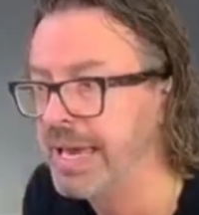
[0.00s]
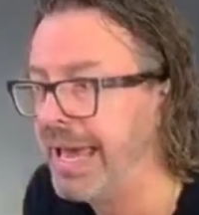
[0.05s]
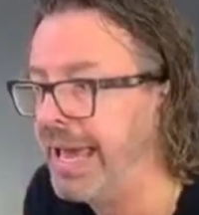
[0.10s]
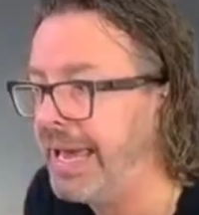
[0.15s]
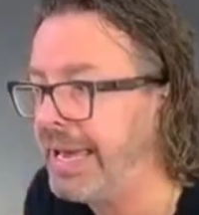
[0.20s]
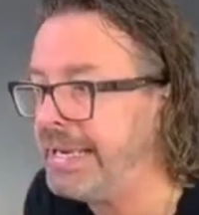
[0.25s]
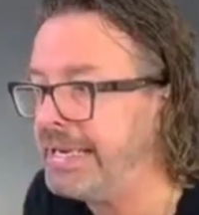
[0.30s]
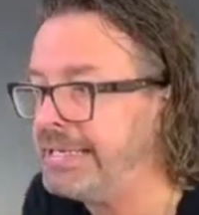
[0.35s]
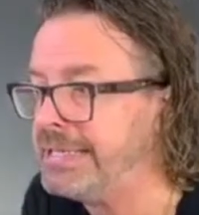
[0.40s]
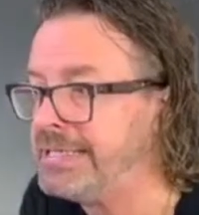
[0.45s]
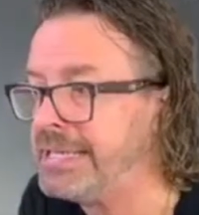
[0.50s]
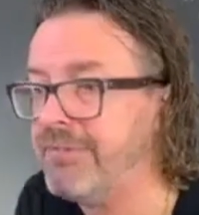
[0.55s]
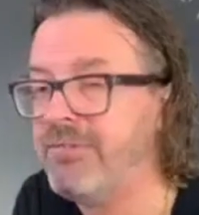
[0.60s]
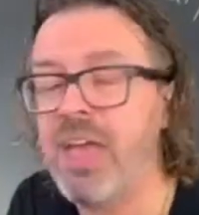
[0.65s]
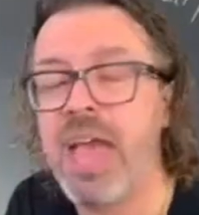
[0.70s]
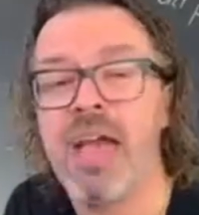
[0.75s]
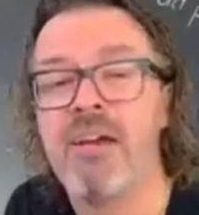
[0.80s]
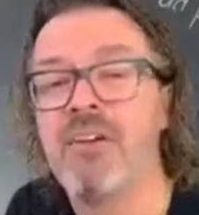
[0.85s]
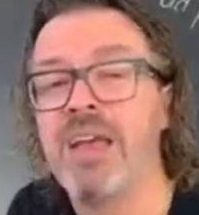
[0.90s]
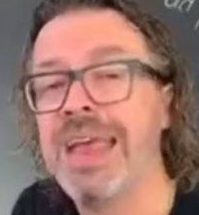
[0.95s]
And if you
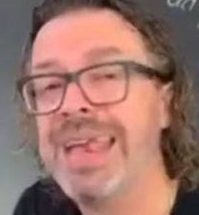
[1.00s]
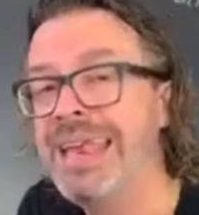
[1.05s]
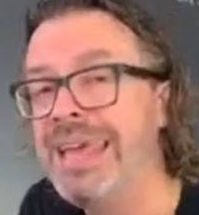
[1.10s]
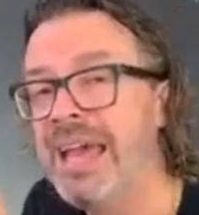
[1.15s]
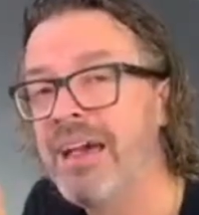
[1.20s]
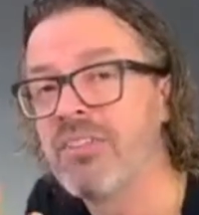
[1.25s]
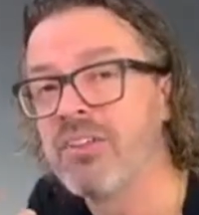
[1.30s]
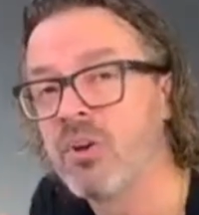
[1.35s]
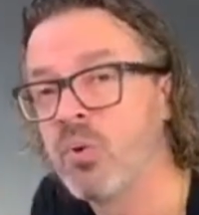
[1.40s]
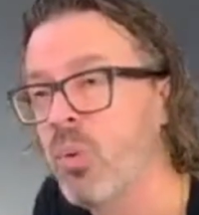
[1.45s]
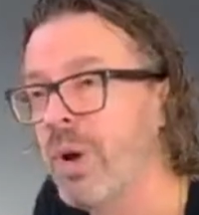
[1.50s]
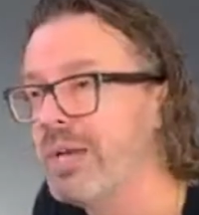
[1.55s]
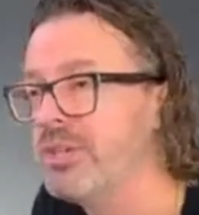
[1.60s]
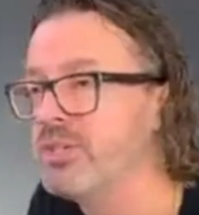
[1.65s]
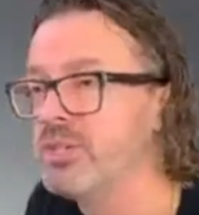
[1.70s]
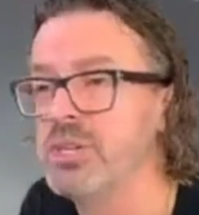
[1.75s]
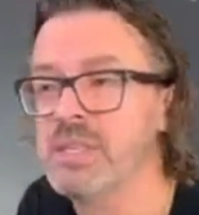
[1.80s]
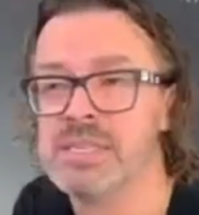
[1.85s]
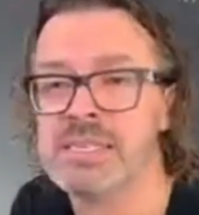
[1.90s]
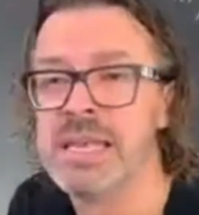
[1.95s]
have any other
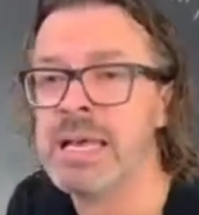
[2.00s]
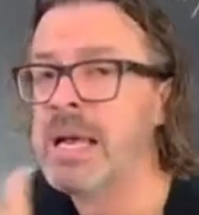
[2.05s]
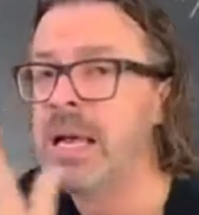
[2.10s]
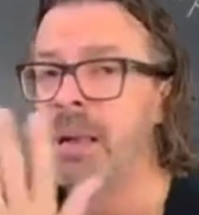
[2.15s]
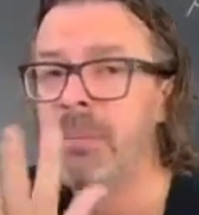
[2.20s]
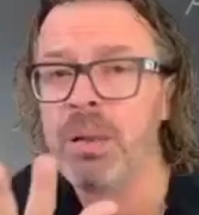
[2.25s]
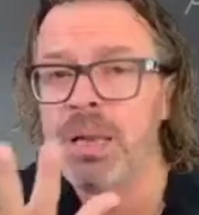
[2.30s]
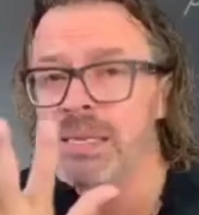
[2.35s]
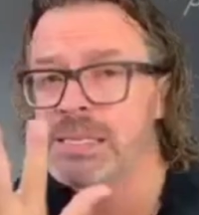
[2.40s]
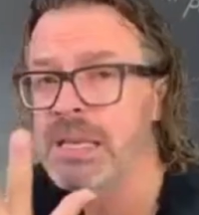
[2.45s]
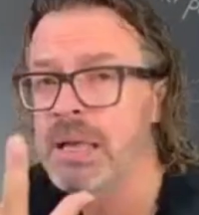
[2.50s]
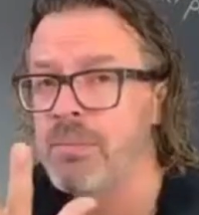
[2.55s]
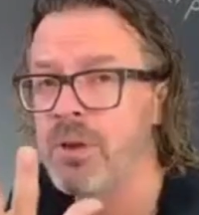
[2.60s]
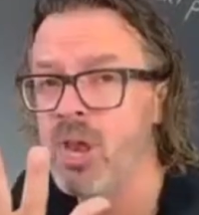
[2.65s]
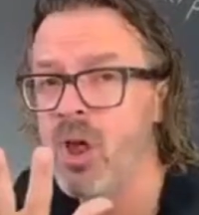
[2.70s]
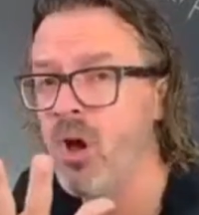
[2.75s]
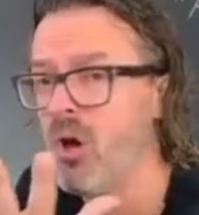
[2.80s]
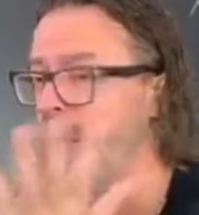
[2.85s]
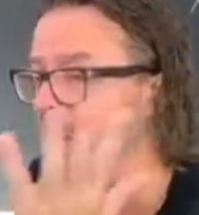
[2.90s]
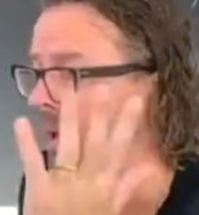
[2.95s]
questions, please let me
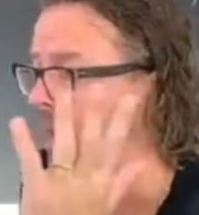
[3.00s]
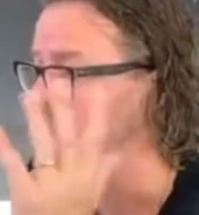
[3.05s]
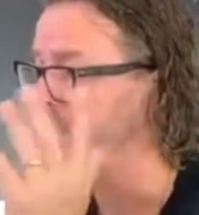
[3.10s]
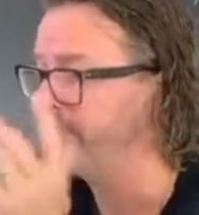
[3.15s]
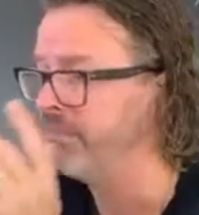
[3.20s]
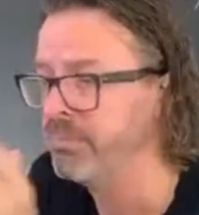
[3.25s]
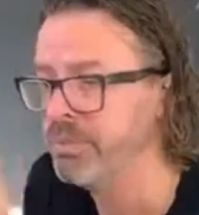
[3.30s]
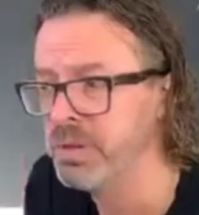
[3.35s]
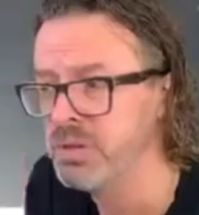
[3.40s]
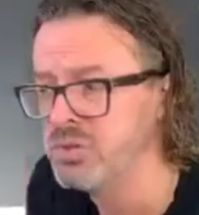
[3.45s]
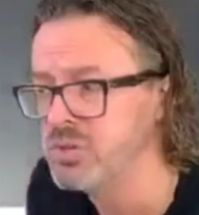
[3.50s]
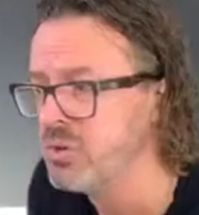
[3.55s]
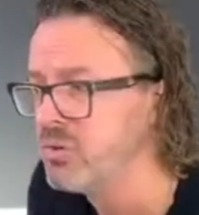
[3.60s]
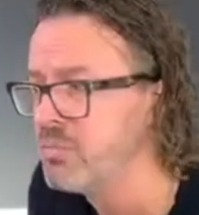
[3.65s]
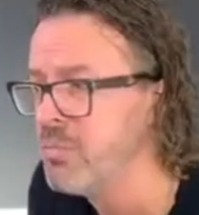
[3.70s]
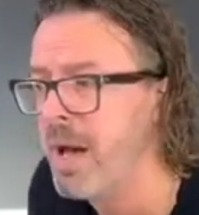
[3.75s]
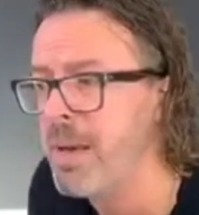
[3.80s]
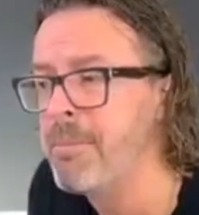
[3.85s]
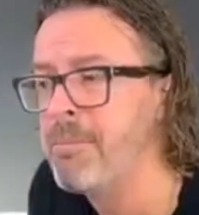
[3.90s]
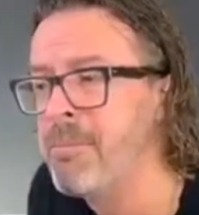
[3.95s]
know. I'll be doing
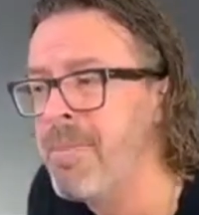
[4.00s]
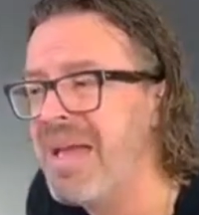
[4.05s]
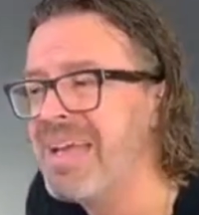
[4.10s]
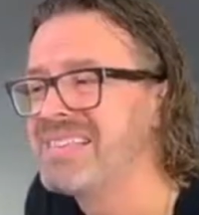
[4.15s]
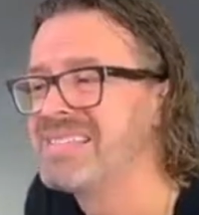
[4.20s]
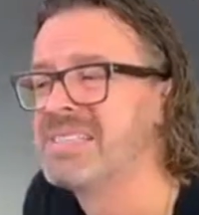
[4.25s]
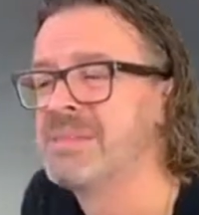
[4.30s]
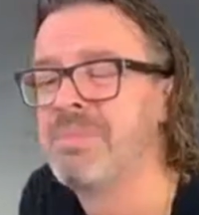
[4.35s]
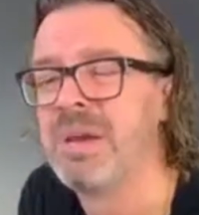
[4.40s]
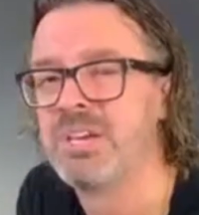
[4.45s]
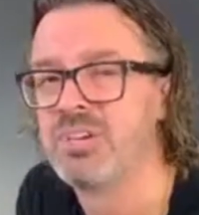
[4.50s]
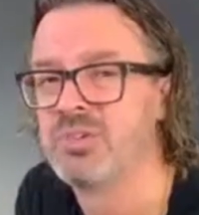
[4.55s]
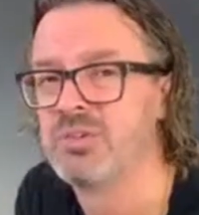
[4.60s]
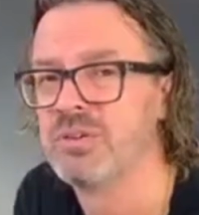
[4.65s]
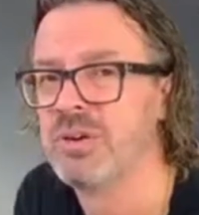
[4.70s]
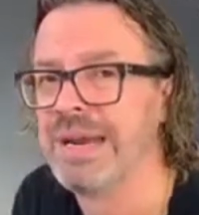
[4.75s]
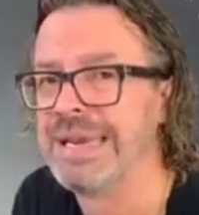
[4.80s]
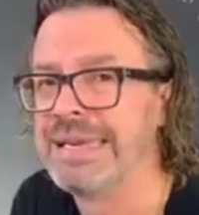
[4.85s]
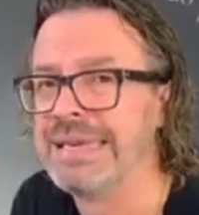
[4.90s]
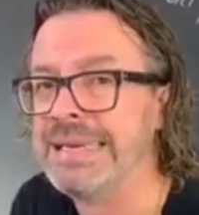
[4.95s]
my best to make sure
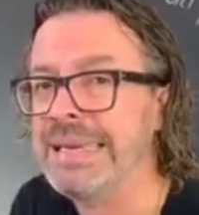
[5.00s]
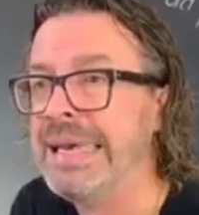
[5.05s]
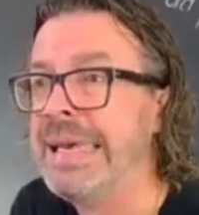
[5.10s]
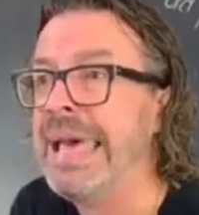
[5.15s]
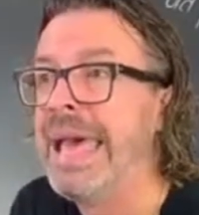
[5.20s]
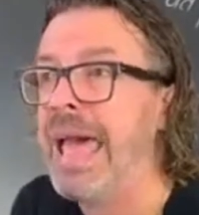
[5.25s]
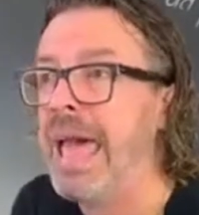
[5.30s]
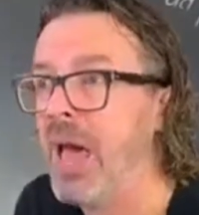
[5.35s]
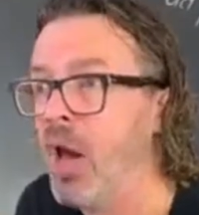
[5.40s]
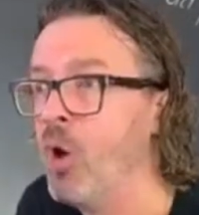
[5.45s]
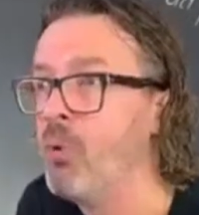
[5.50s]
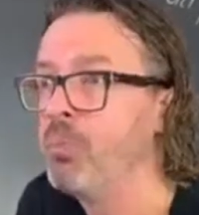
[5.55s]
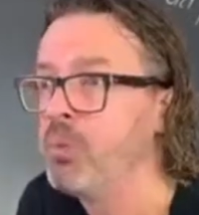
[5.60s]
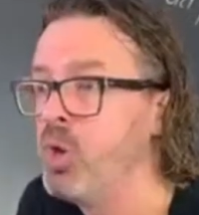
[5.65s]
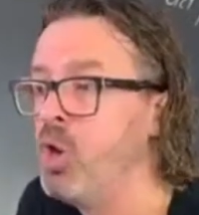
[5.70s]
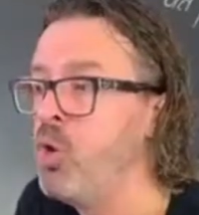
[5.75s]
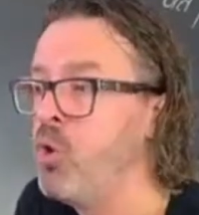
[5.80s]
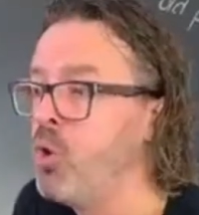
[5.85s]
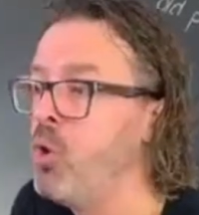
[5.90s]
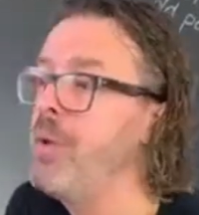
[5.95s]
I can help
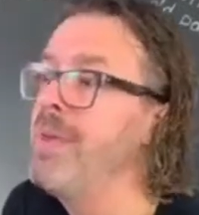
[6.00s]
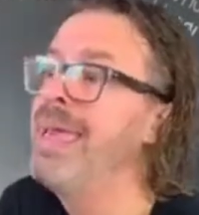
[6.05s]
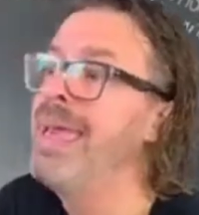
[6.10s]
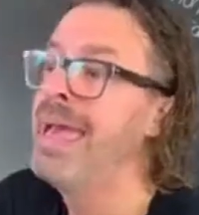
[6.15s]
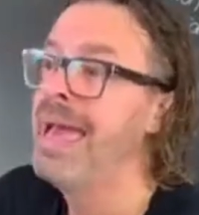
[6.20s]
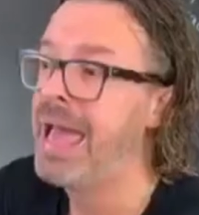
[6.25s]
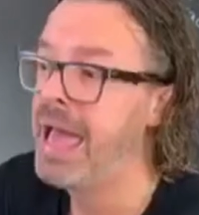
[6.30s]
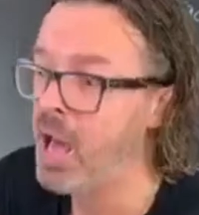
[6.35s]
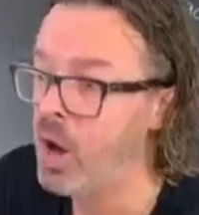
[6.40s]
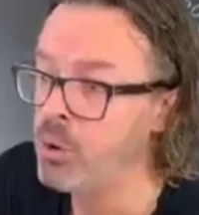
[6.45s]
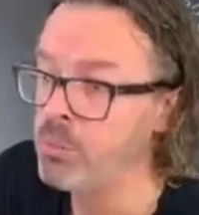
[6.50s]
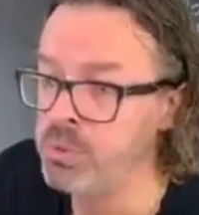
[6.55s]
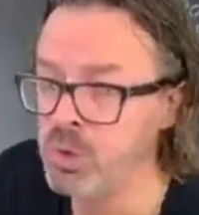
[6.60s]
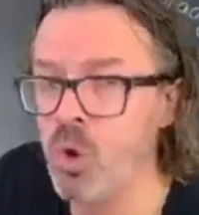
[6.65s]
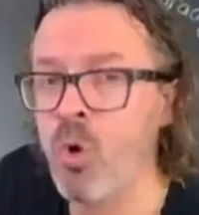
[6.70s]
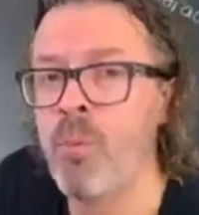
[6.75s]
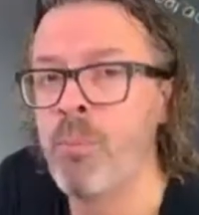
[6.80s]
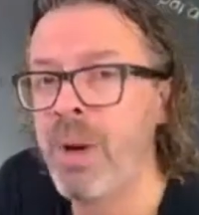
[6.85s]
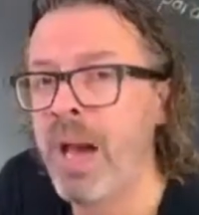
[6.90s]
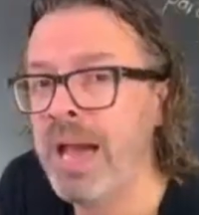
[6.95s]
you help
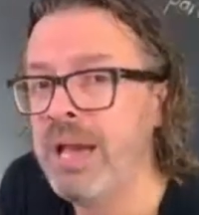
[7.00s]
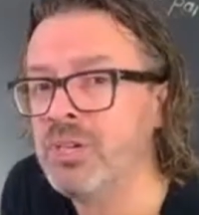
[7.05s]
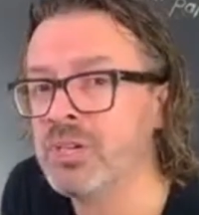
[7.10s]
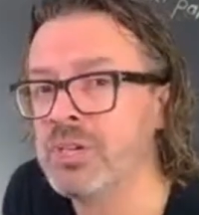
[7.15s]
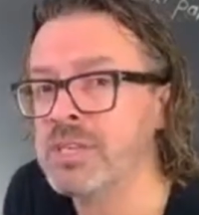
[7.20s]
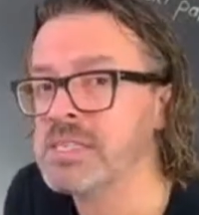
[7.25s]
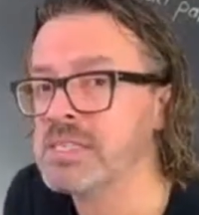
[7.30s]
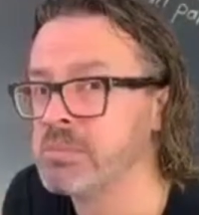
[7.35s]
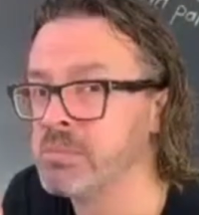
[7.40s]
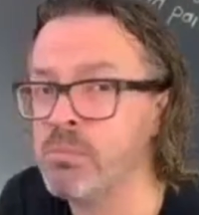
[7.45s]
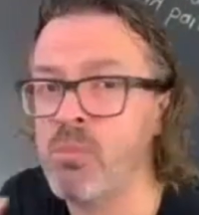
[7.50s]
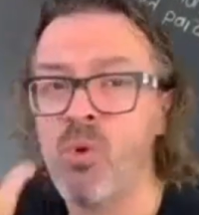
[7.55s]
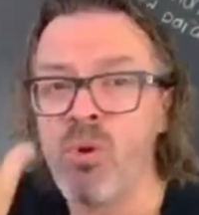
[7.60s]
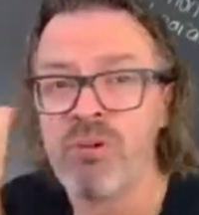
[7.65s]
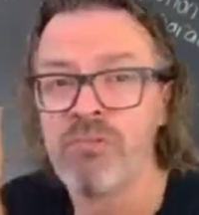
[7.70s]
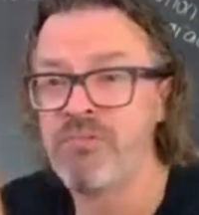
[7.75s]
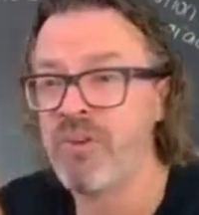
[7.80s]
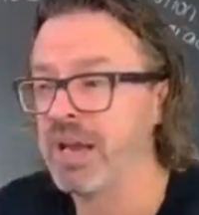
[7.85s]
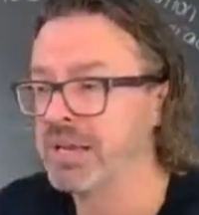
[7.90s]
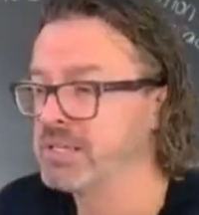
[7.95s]
your patients more
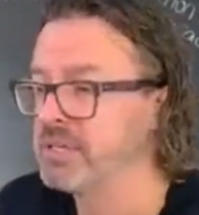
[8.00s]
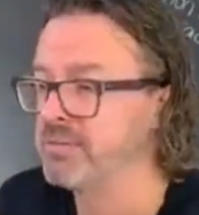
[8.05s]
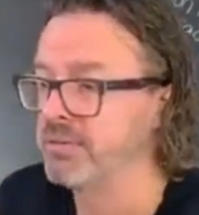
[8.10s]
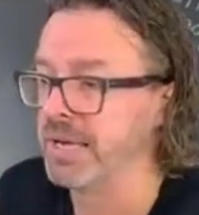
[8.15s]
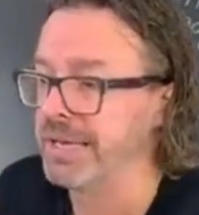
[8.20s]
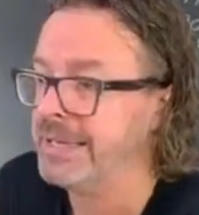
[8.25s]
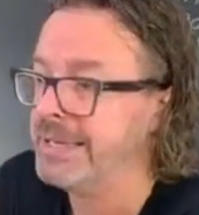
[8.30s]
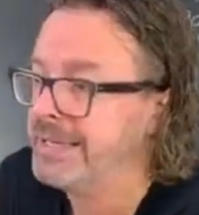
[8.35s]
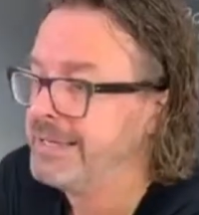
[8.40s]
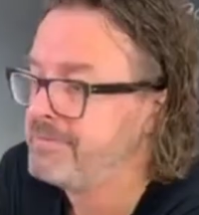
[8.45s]
effectively.